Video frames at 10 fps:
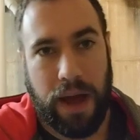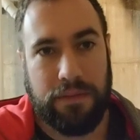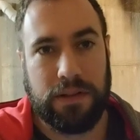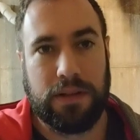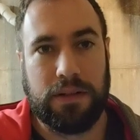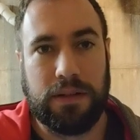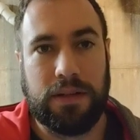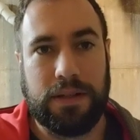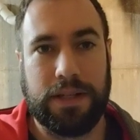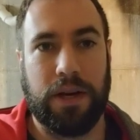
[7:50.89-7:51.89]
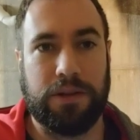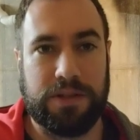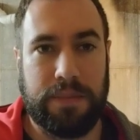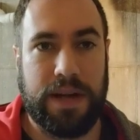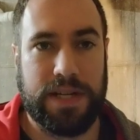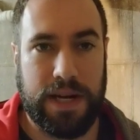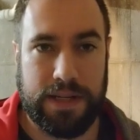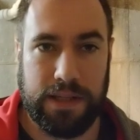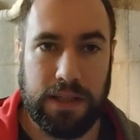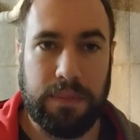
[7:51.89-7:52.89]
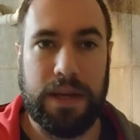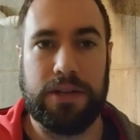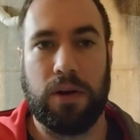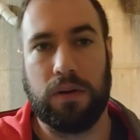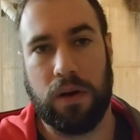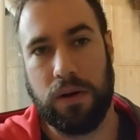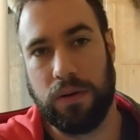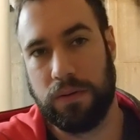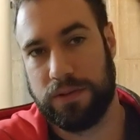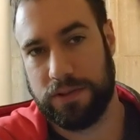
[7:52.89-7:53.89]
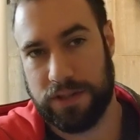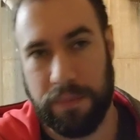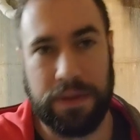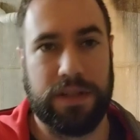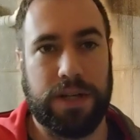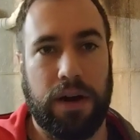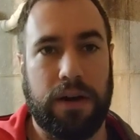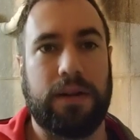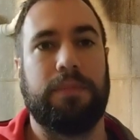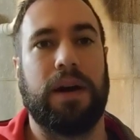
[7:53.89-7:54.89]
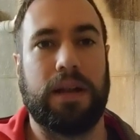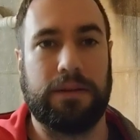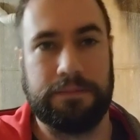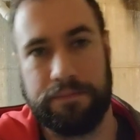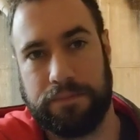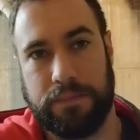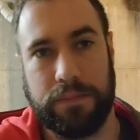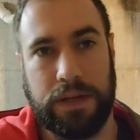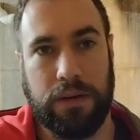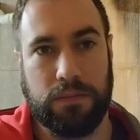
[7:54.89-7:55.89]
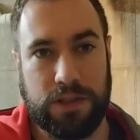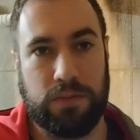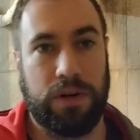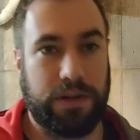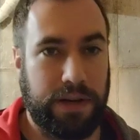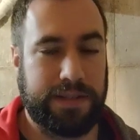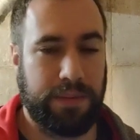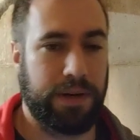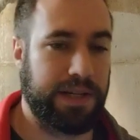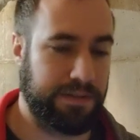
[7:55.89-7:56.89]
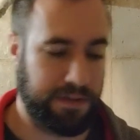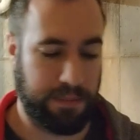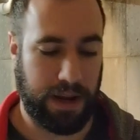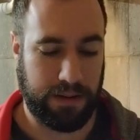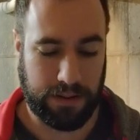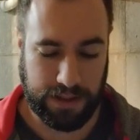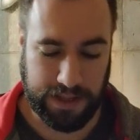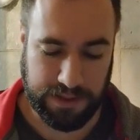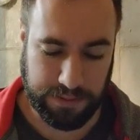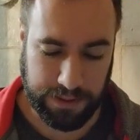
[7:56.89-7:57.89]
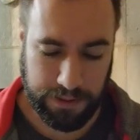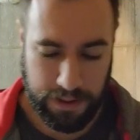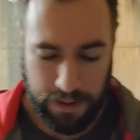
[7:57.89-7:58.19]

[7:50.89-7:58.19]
Pedal, you know, use your imagination a little bit, don't go jumping the shark, but, you know, just 1 degree of separation for your main accessory.